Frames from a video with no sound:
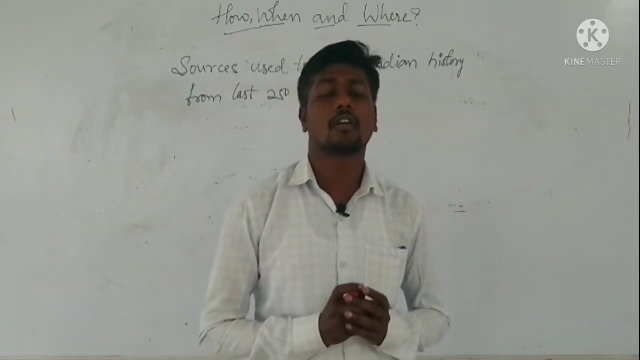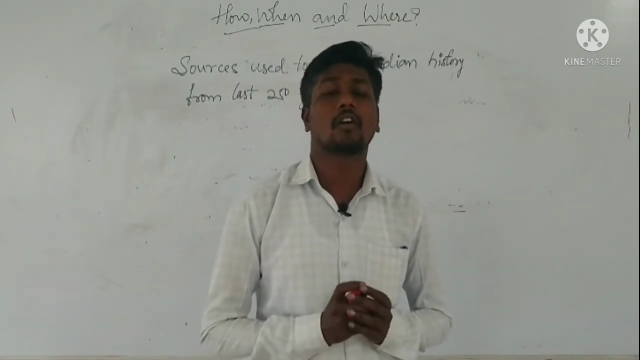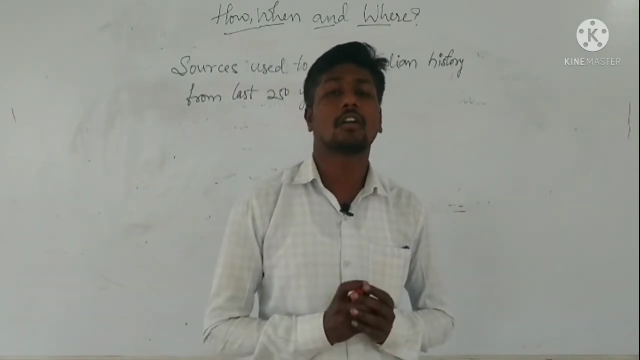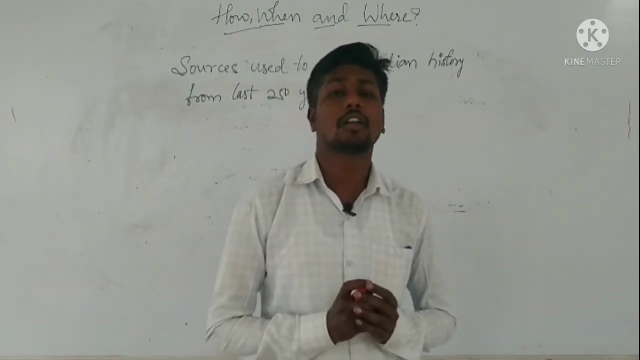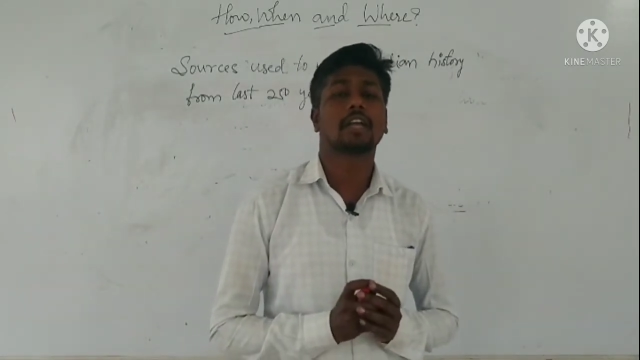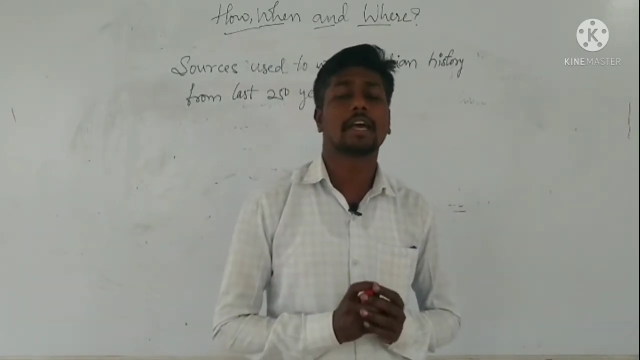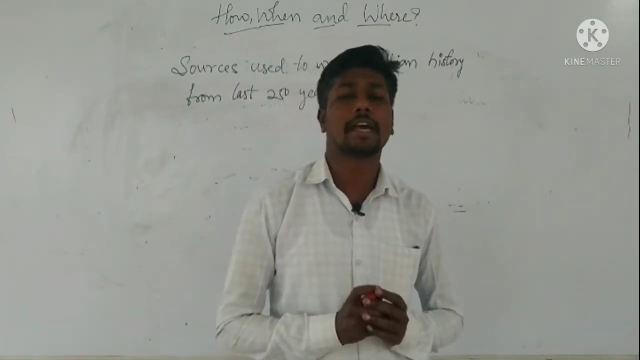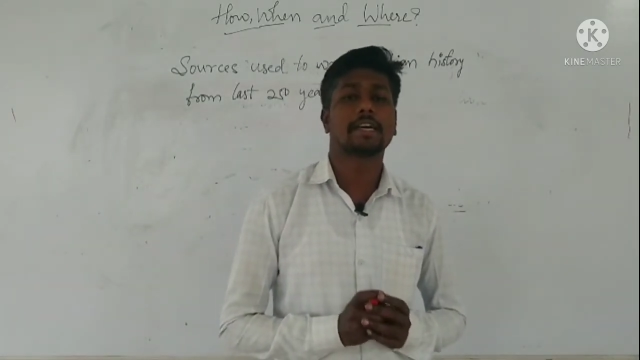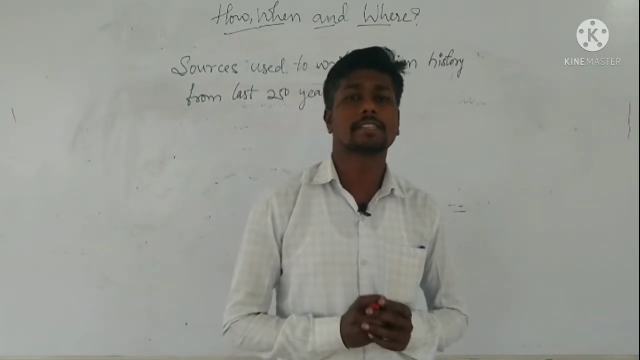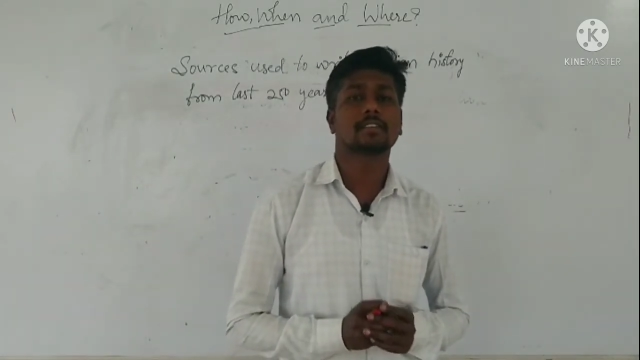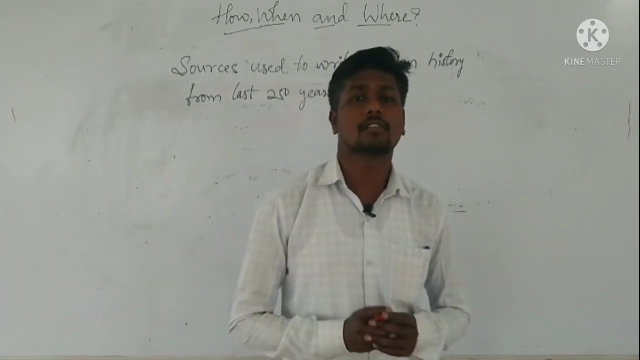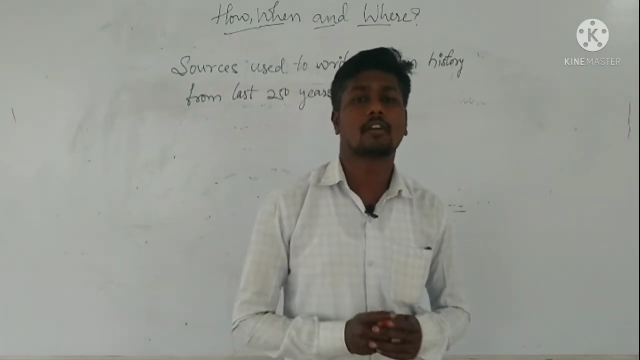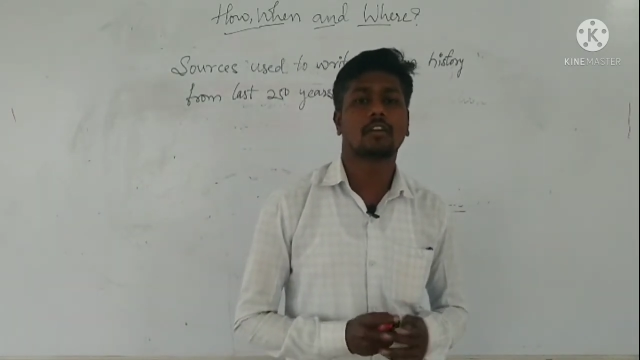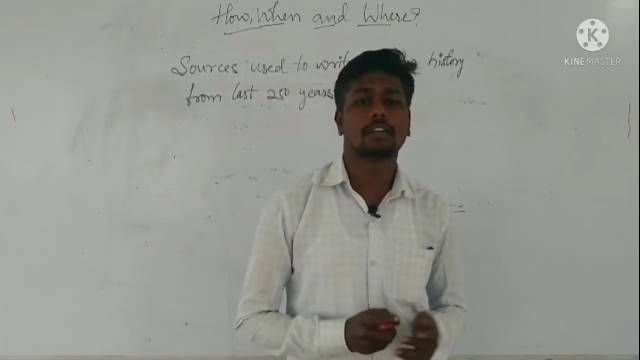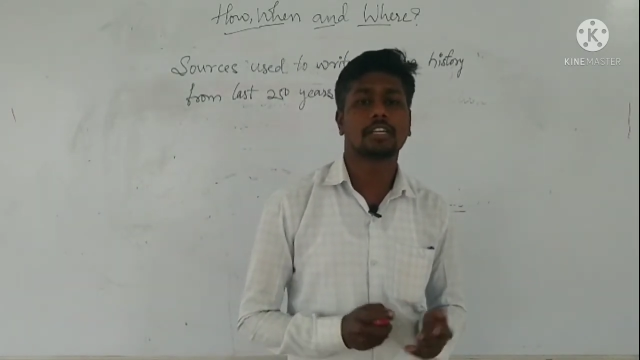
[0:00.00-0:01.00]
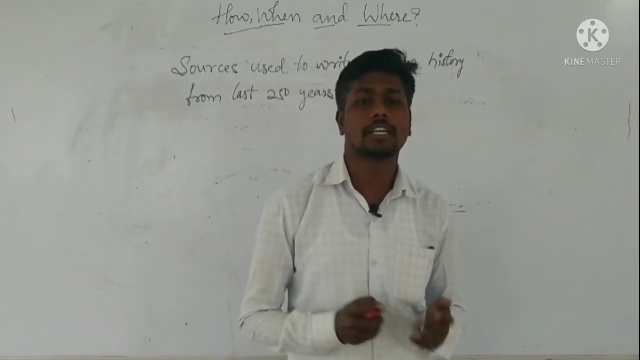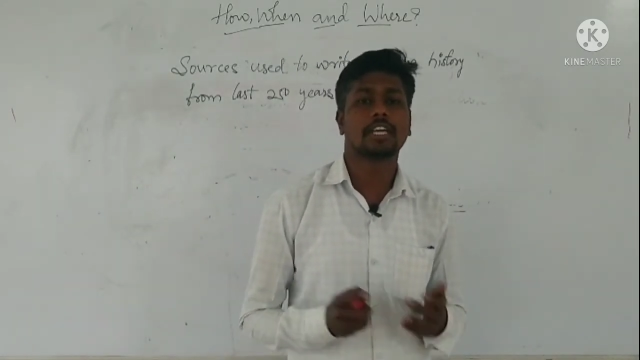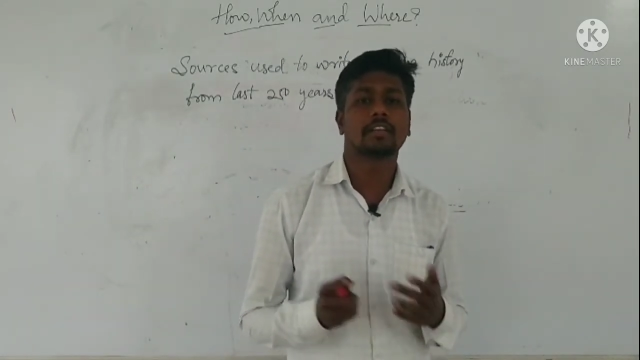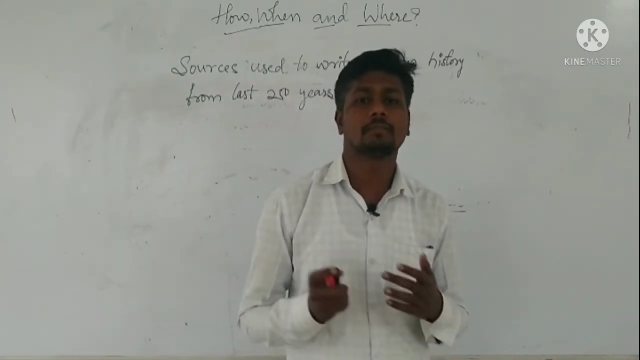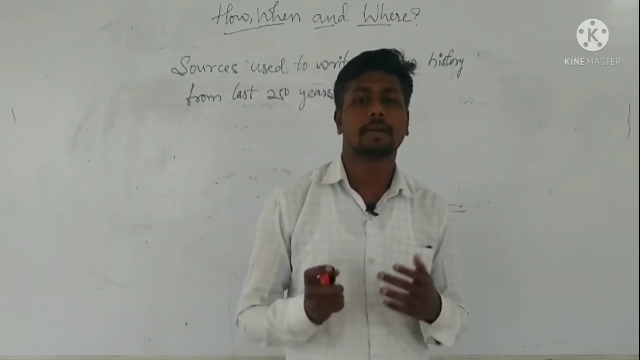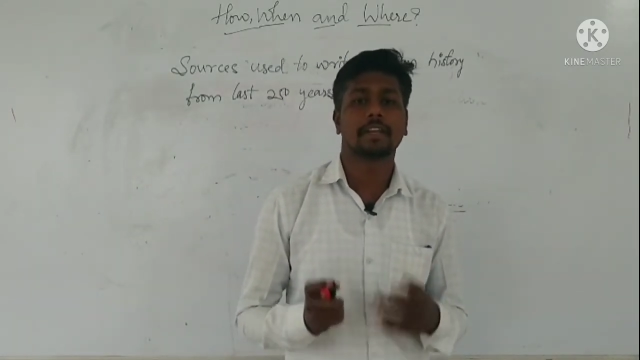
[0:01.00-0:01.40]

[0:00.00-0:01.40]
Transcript: called as colonial